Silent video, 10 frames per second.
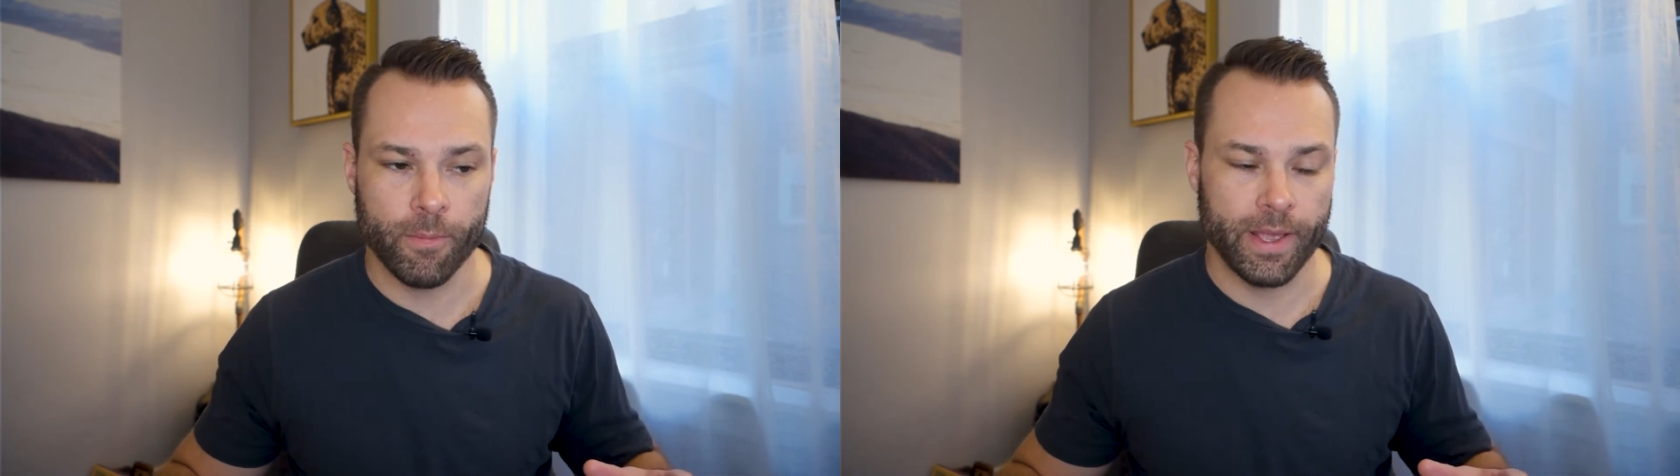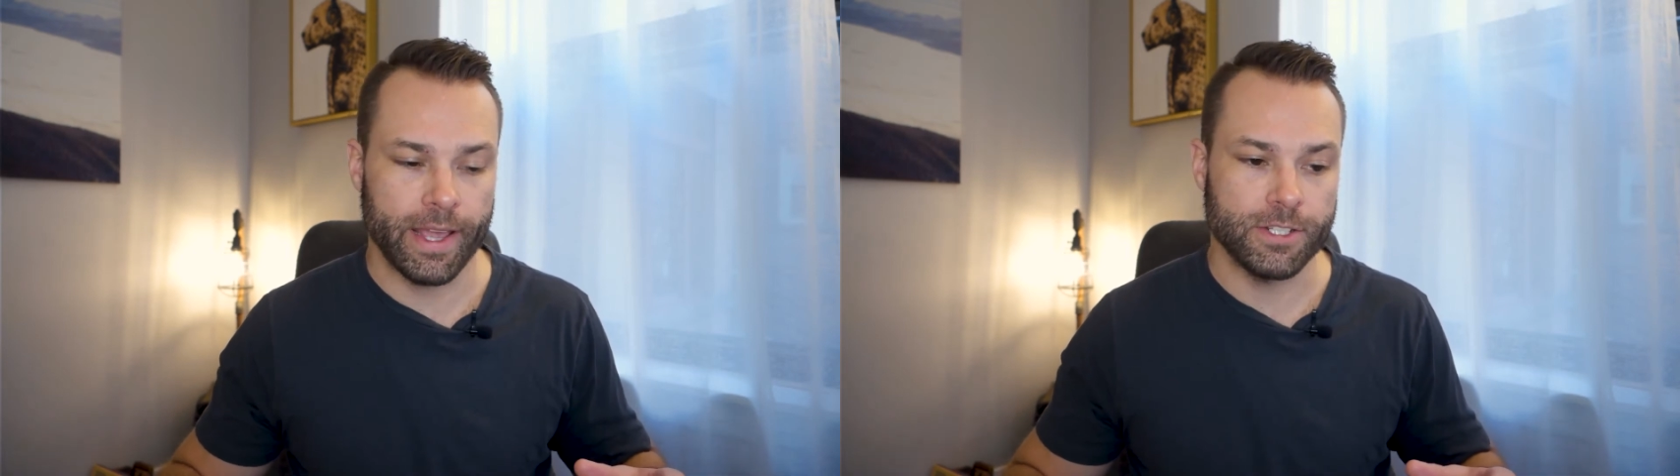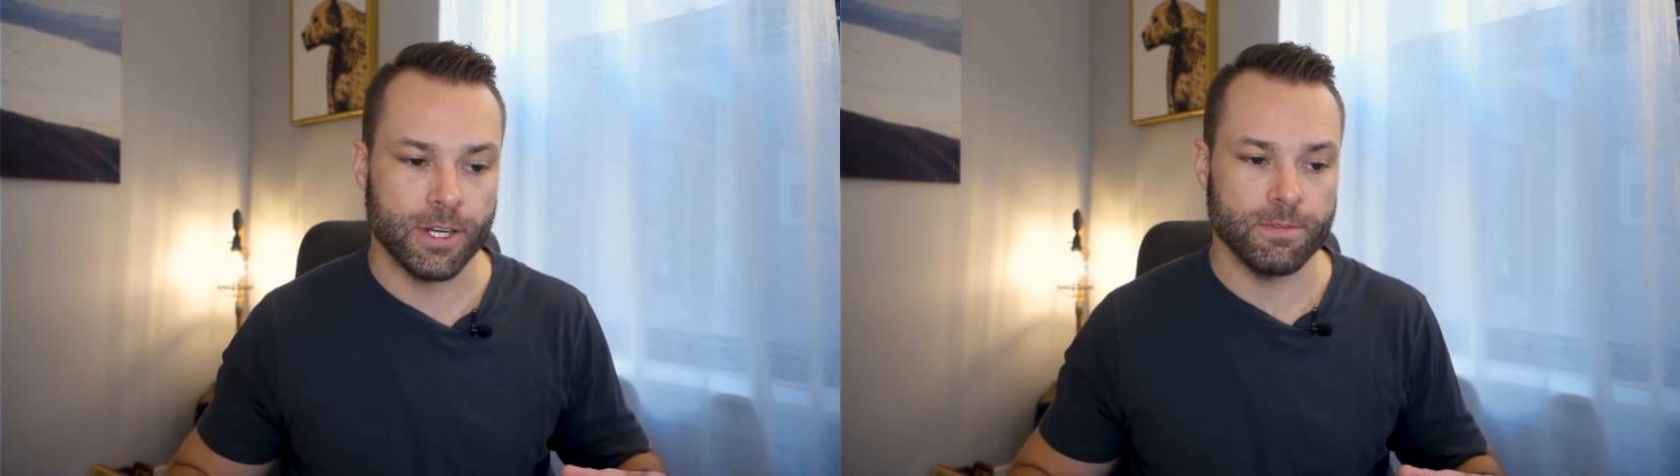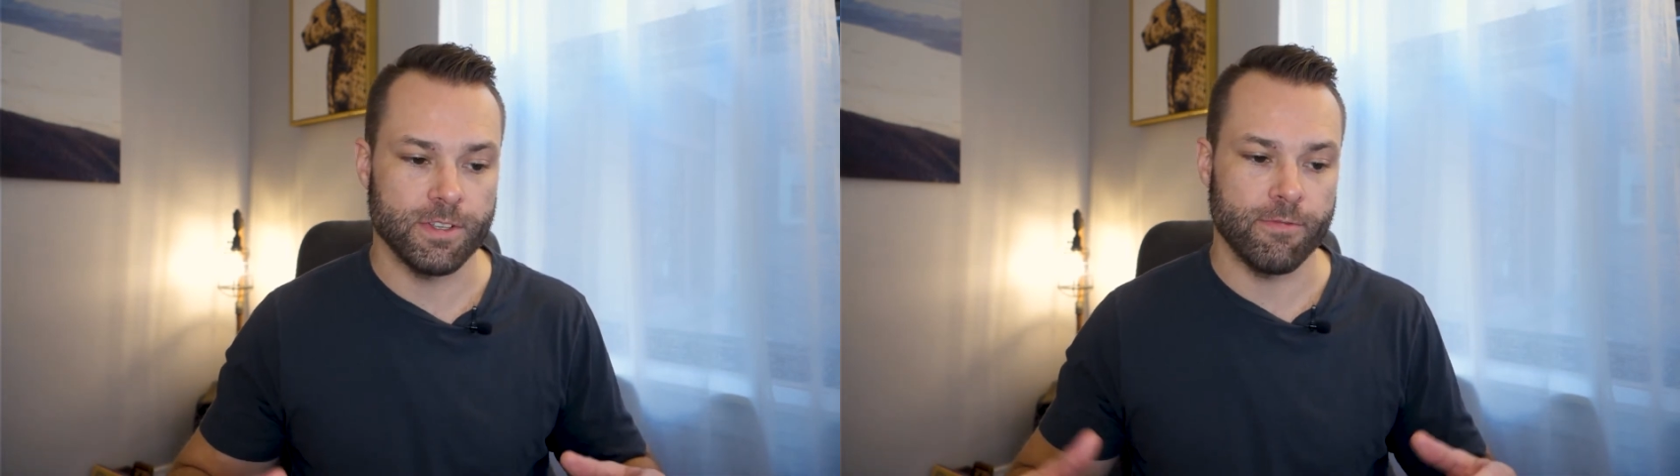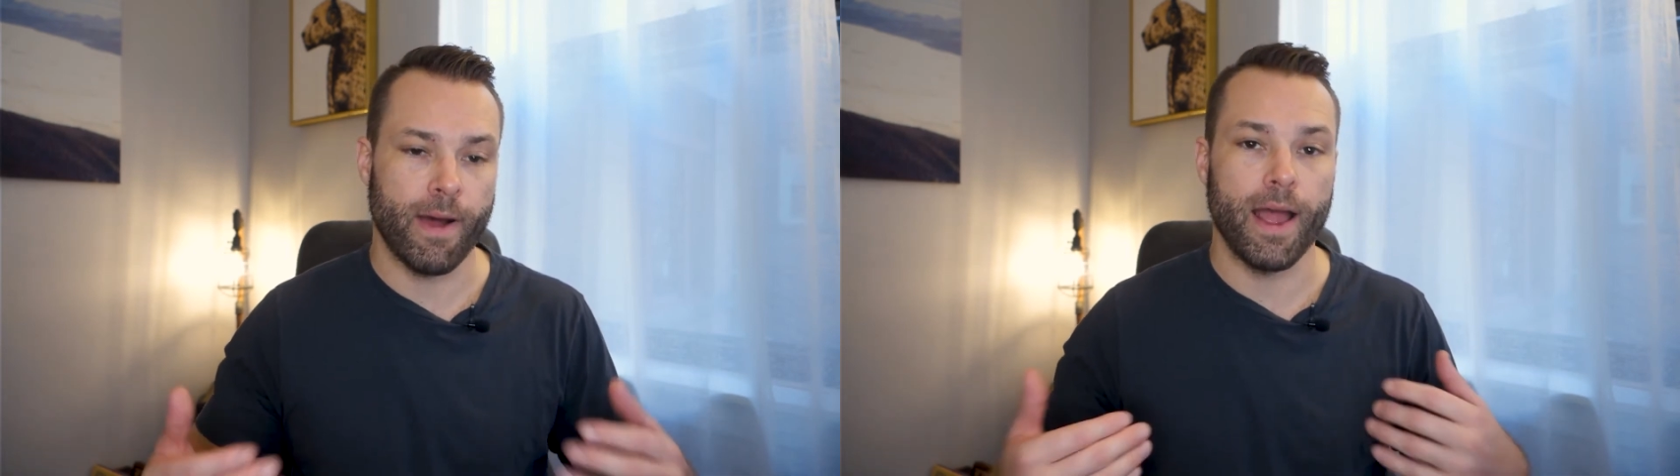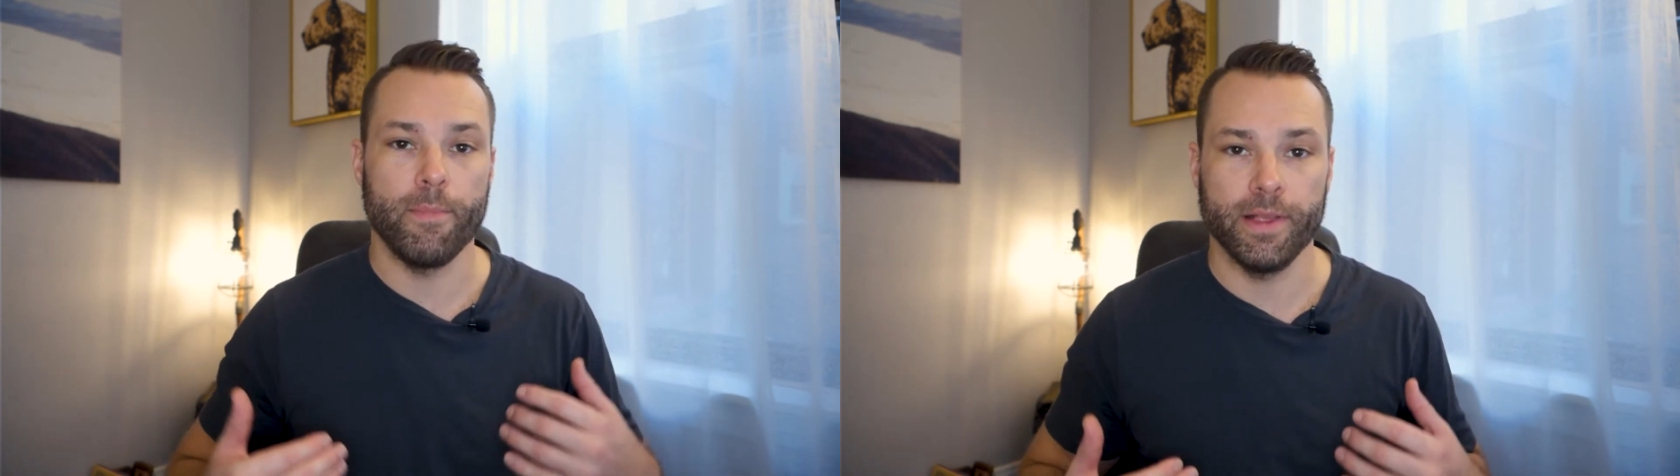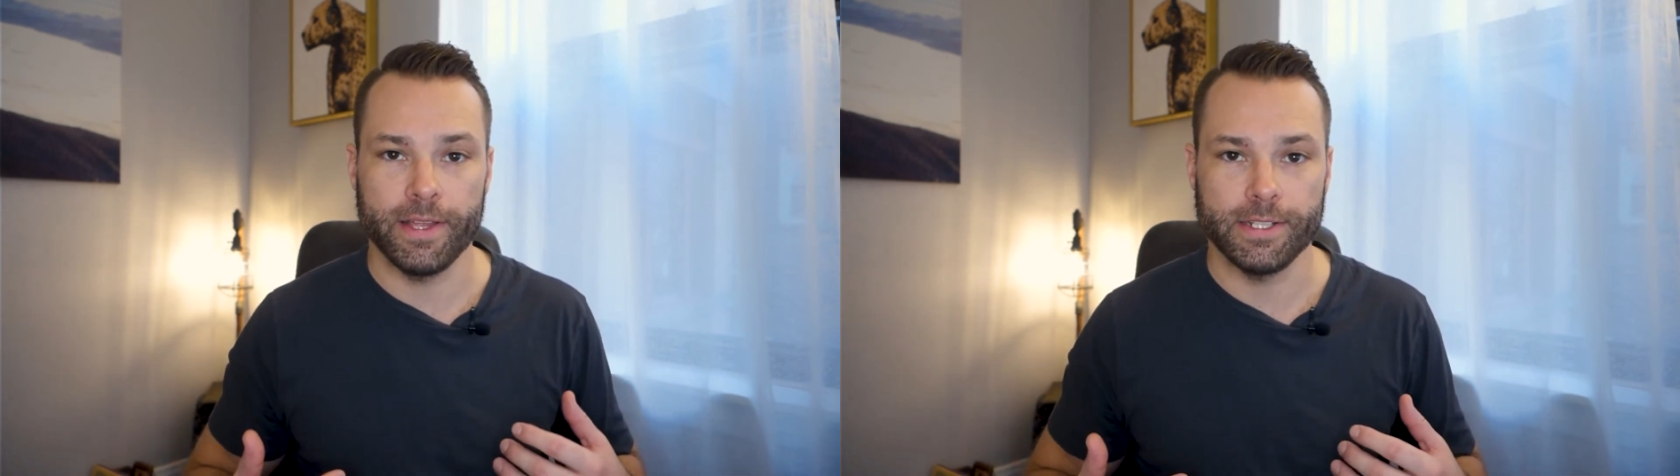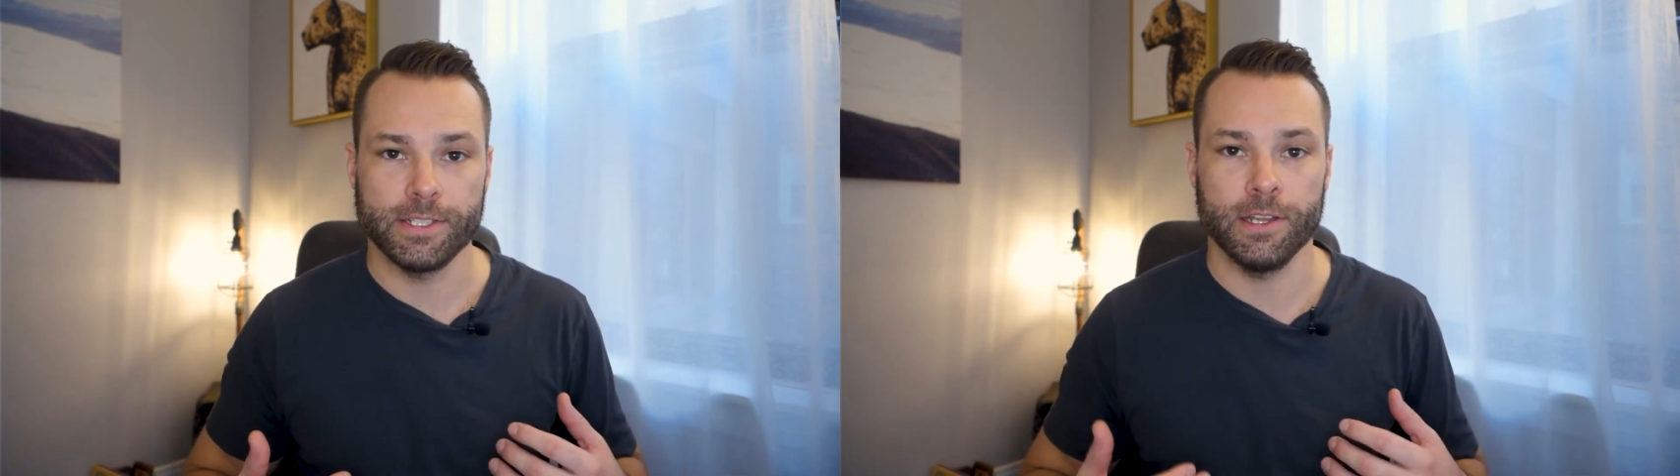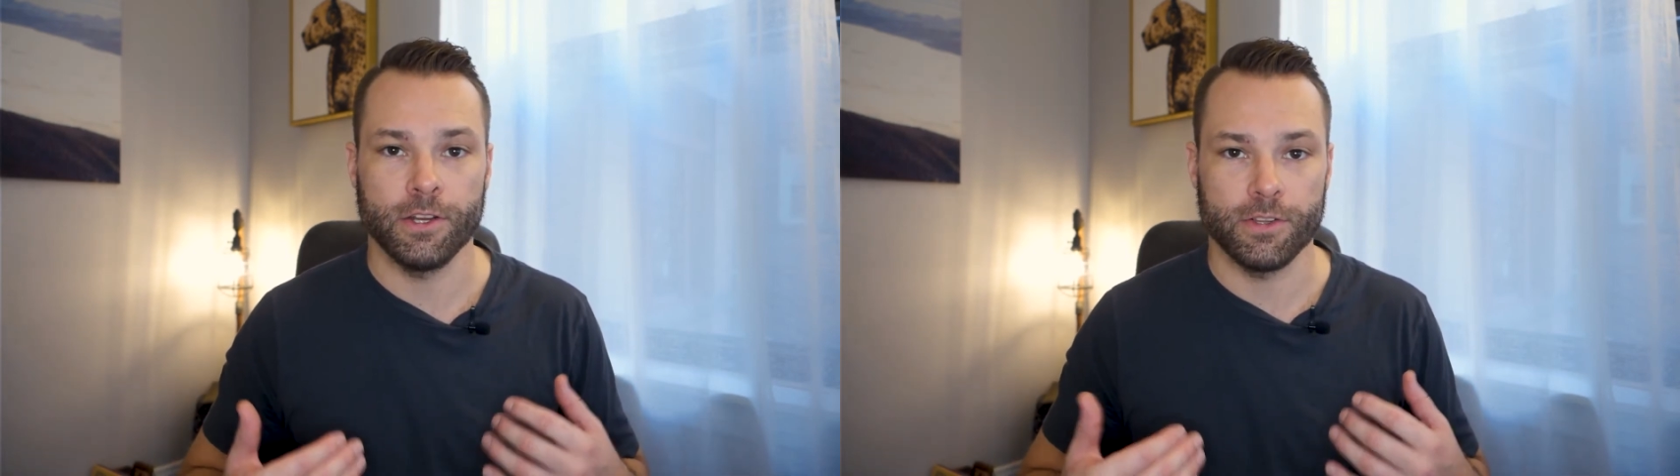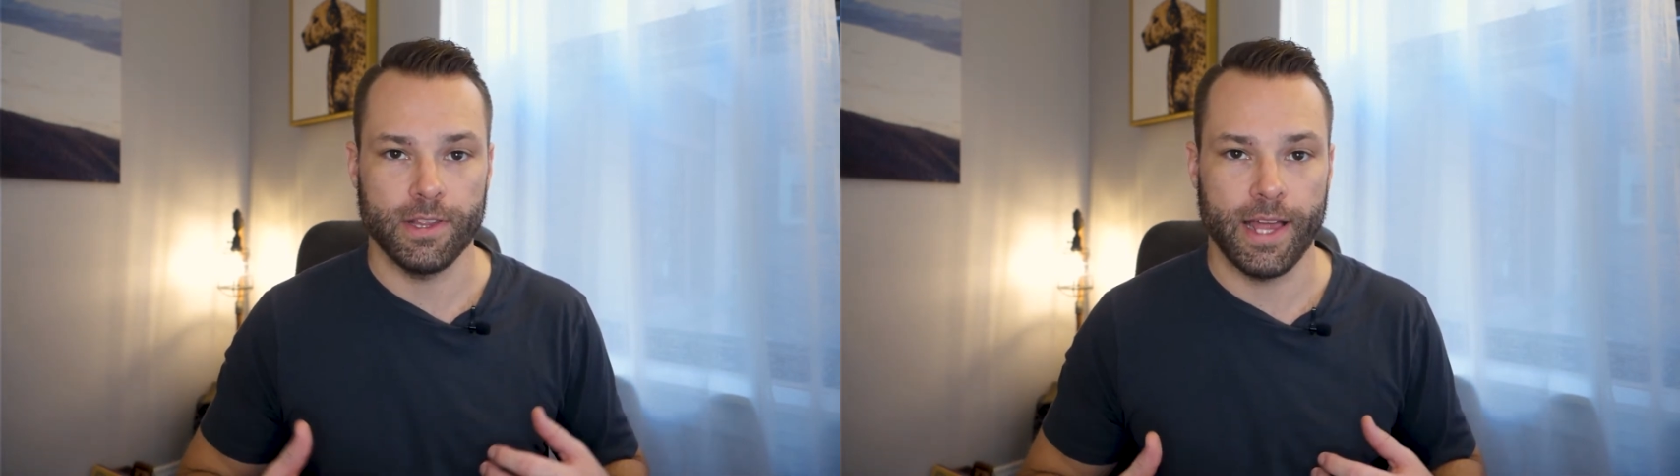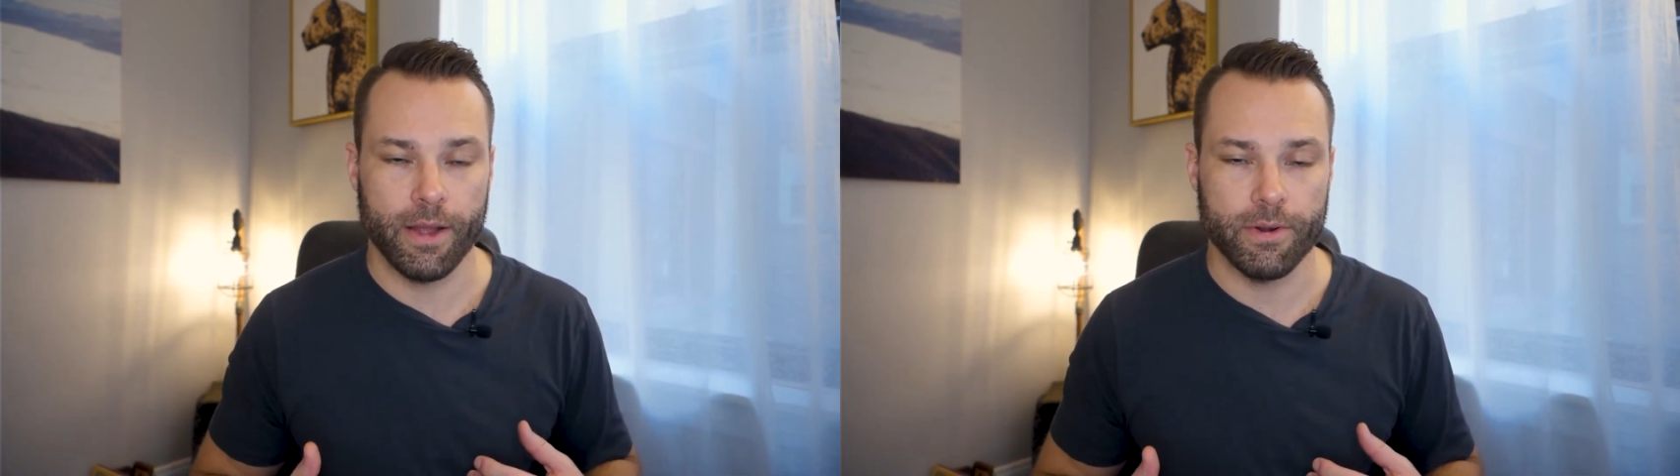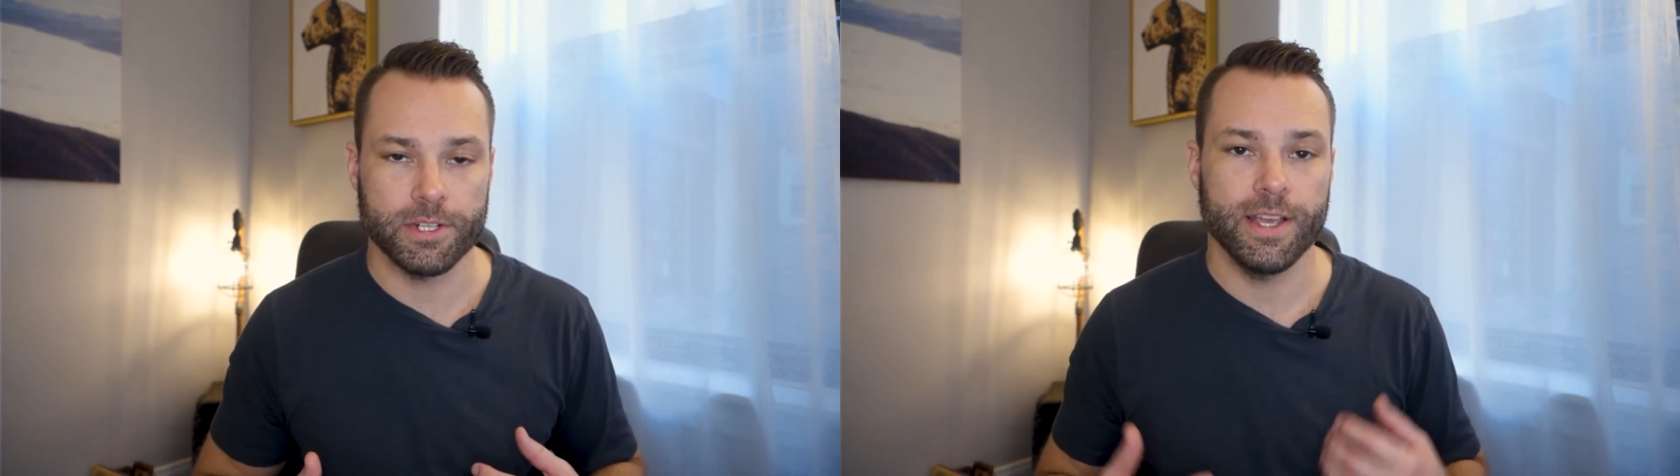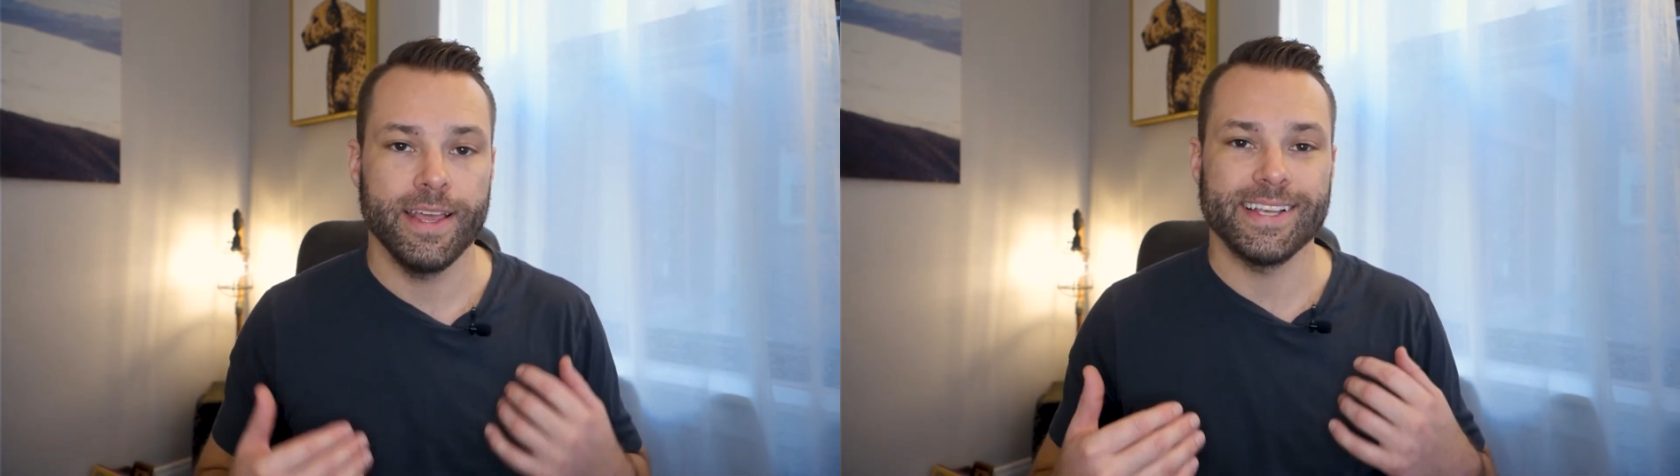me in terms of my ability to learn the language.